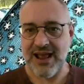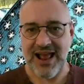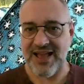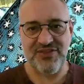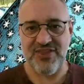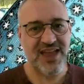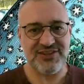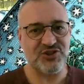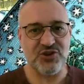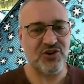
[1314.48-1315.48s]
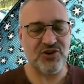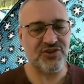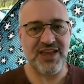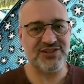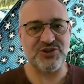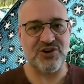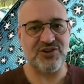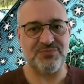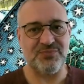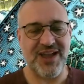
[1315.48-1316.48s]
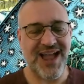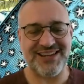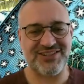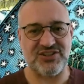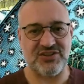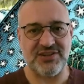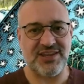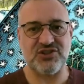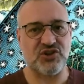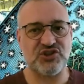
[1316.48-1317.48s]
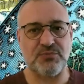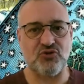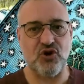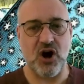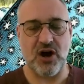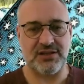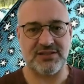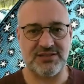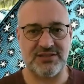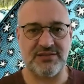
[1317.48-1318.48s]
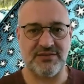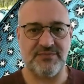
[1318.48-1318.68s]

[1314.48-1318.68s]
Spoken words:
And that's not by accident. That's not a surprise.